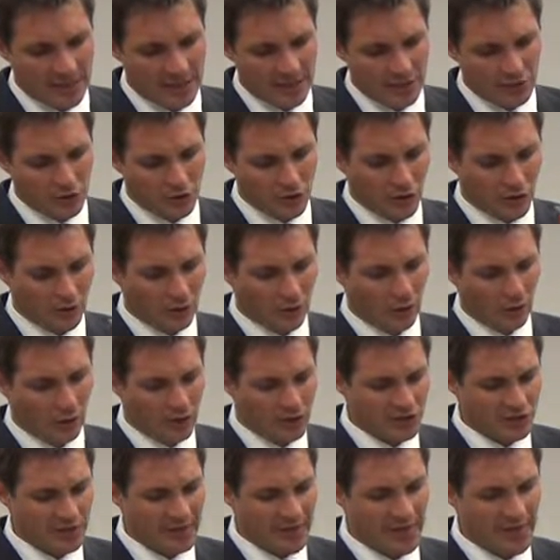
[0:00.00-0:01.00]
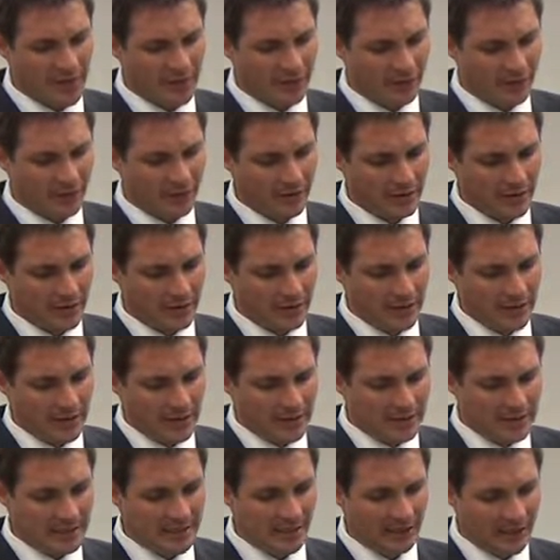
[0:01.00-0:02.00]
you do show the Lord's death
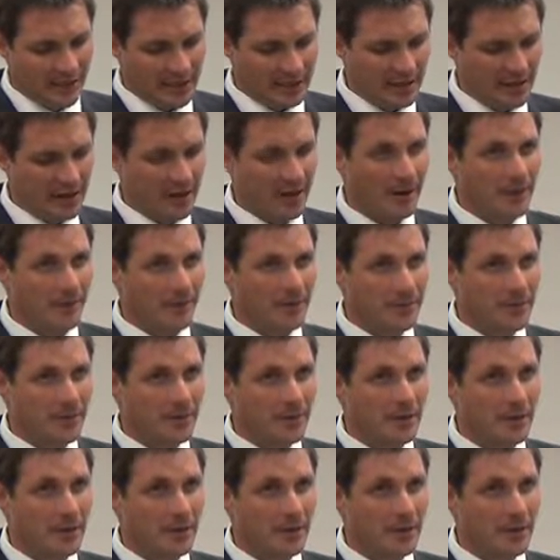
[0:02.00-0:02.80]
till he come.